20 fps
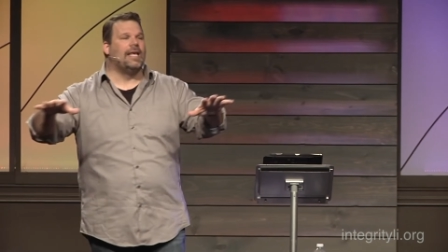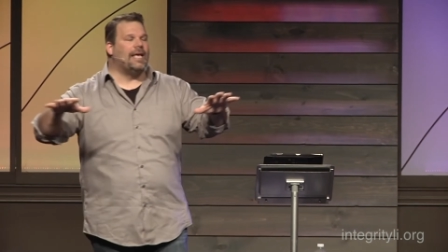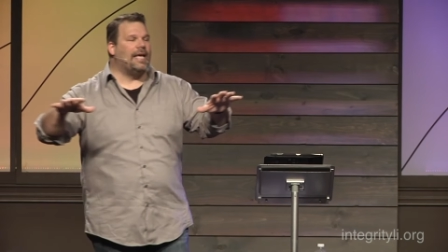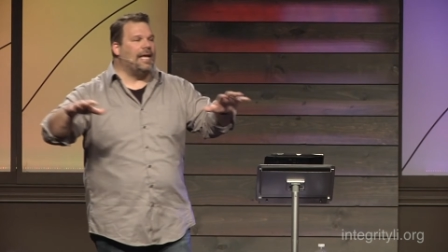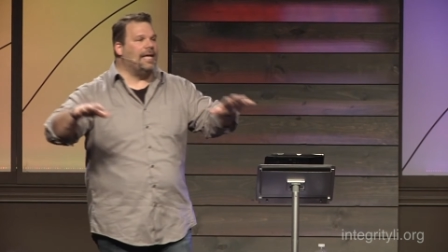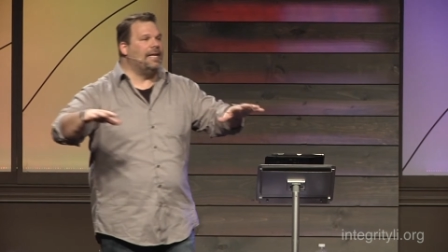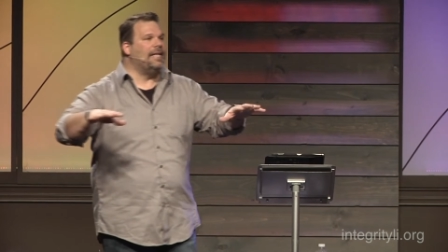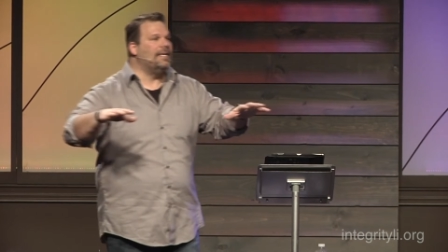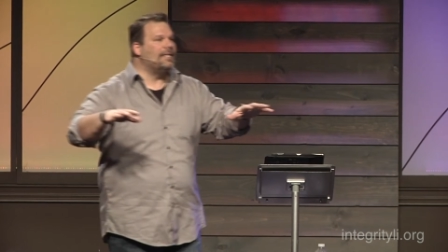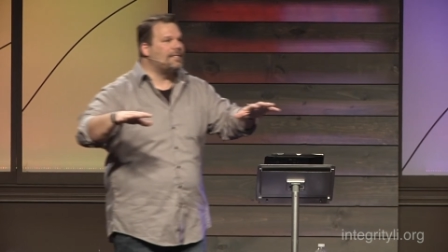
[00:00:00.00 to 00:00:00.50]

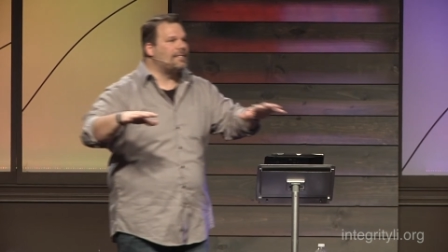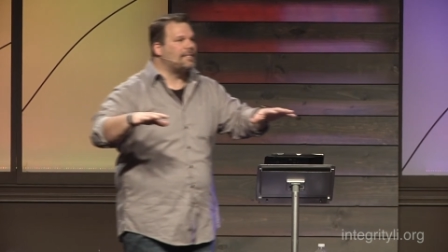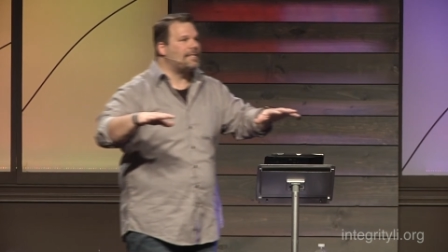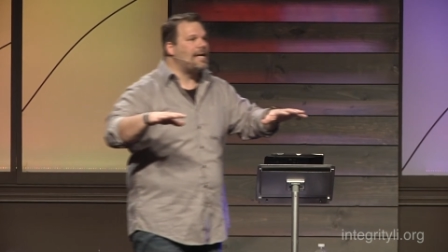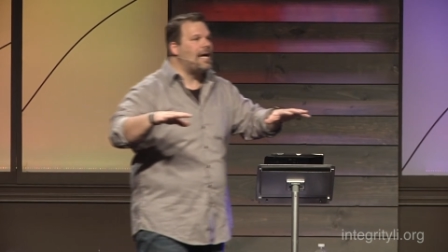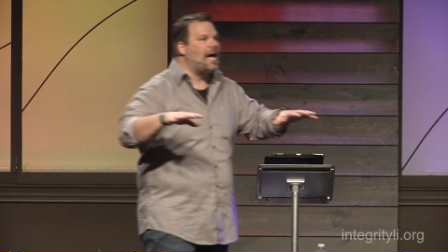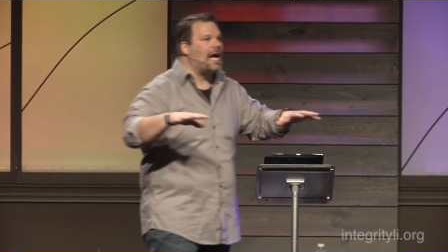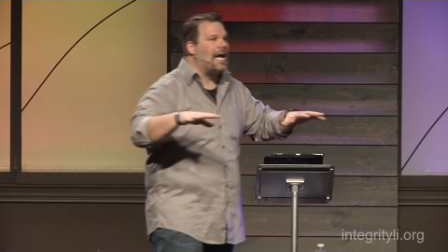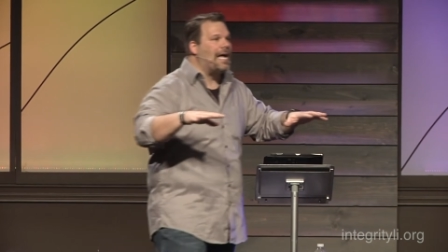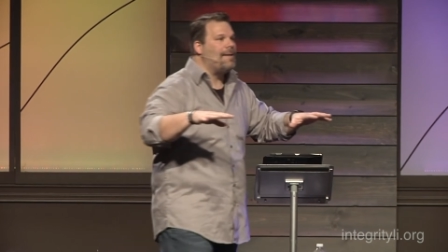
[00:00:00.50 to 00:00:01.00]
in his
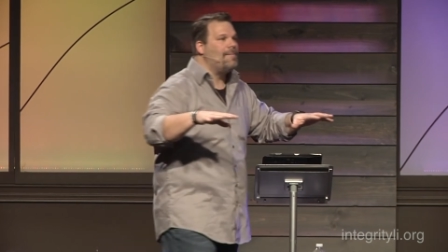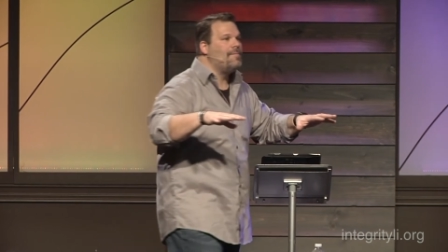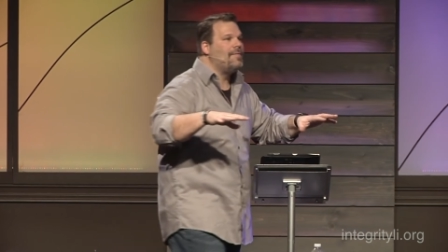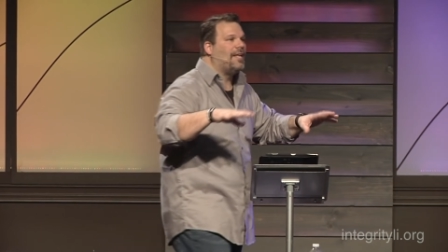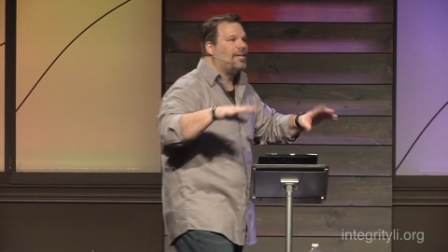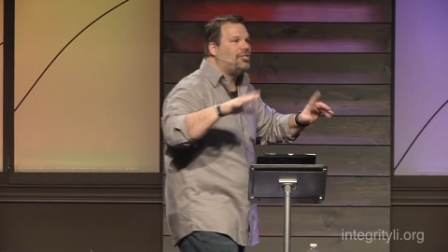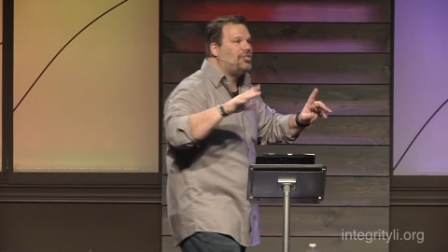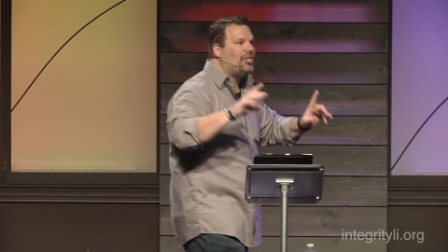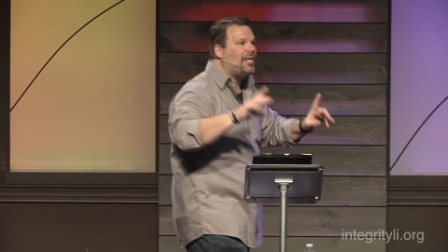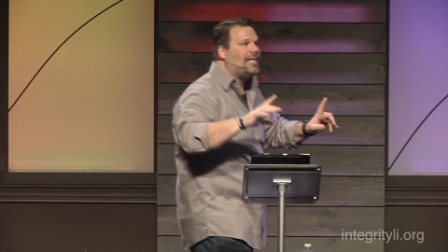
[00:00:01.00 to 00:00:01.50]
time
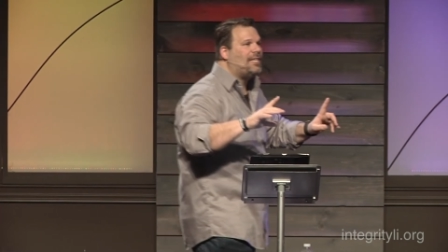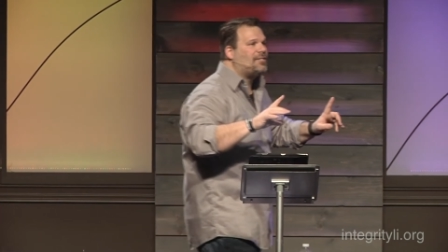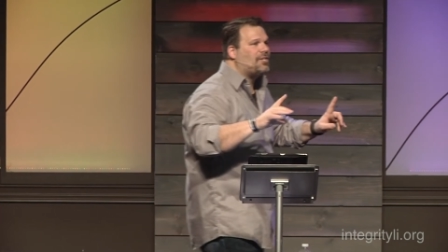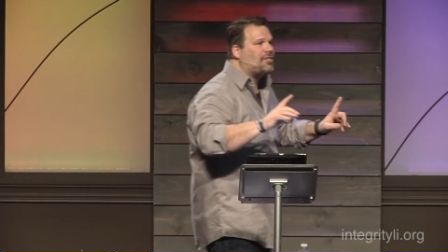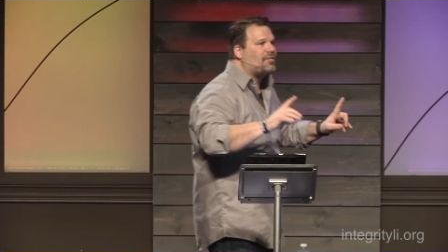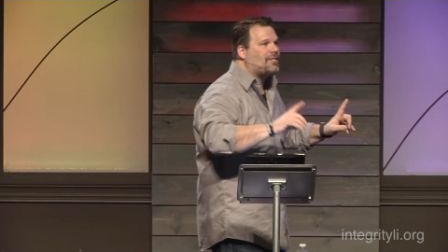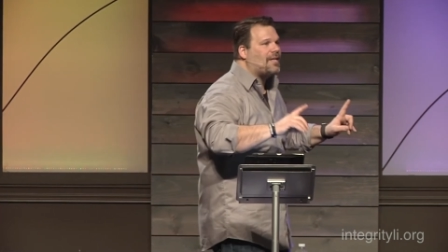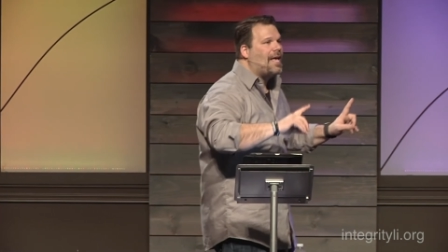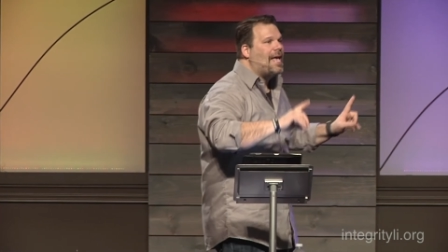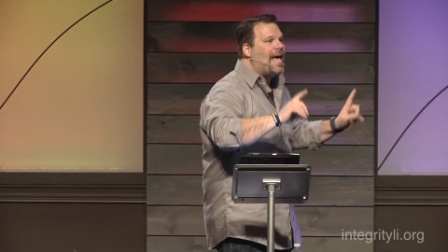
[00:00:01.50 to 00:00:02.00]
that
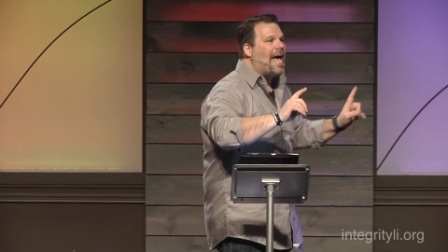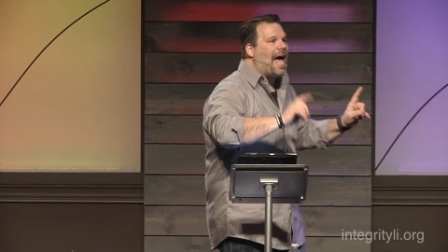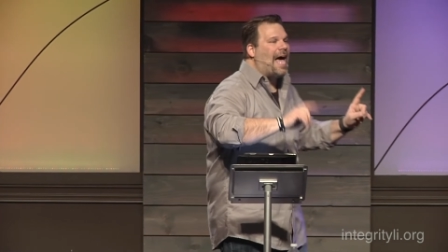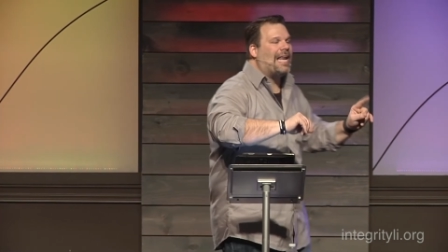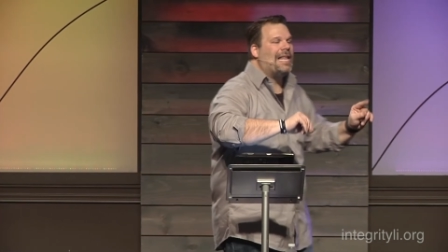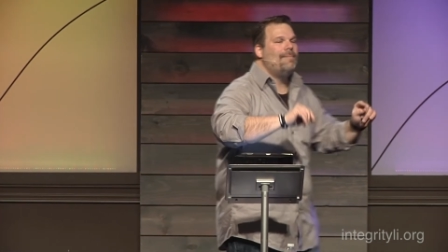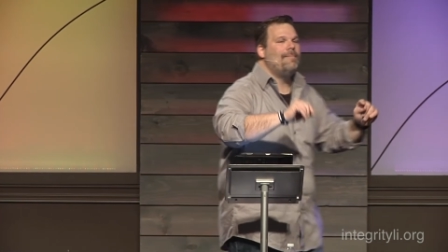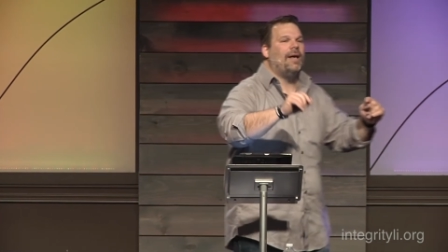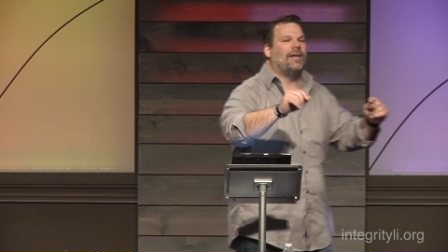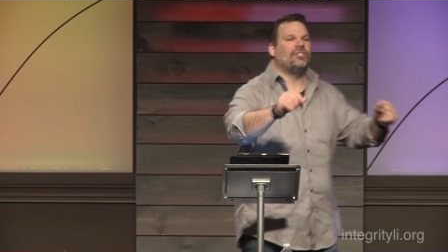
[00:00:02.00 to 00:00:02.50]
Jesus
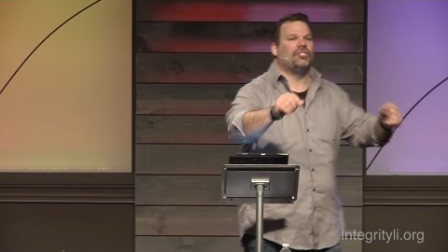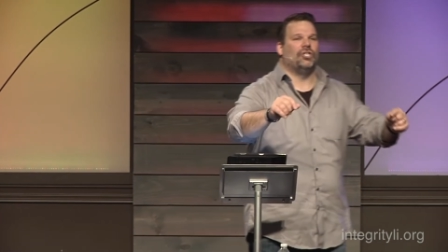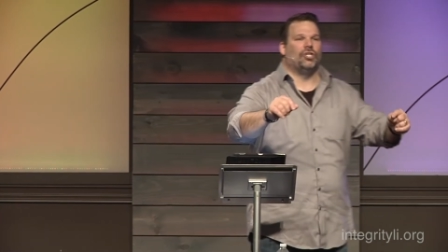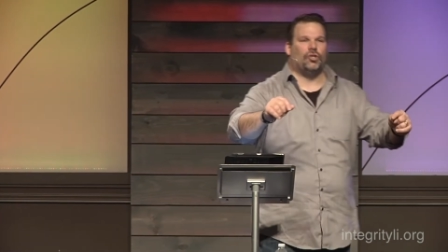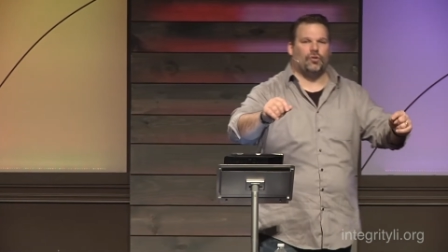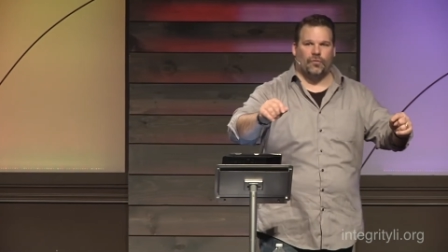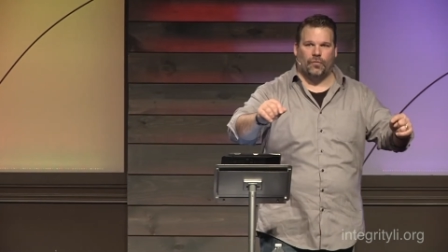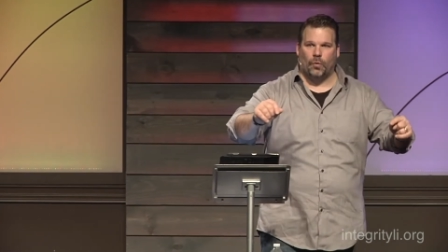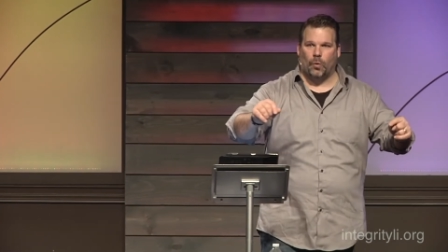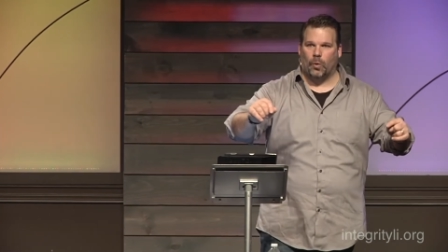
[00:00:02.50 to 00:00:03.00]
had a
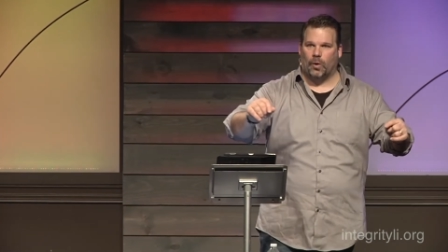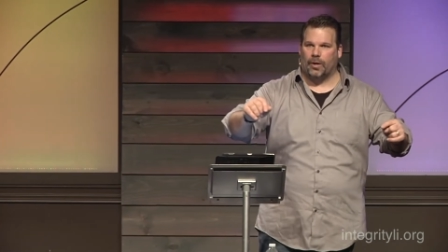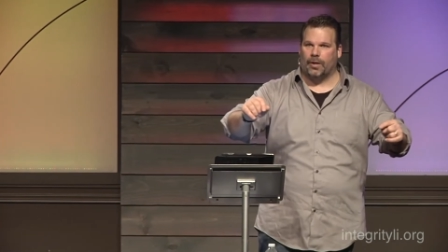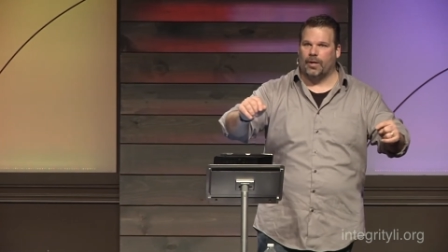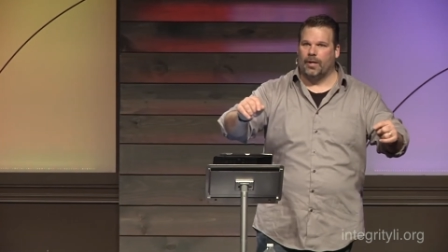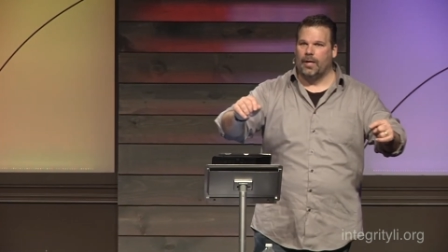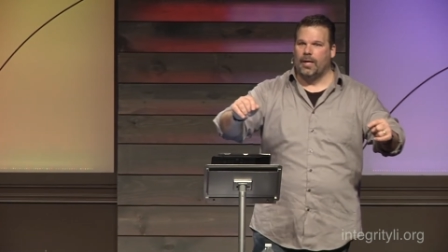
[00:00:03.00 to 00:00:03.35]
message for.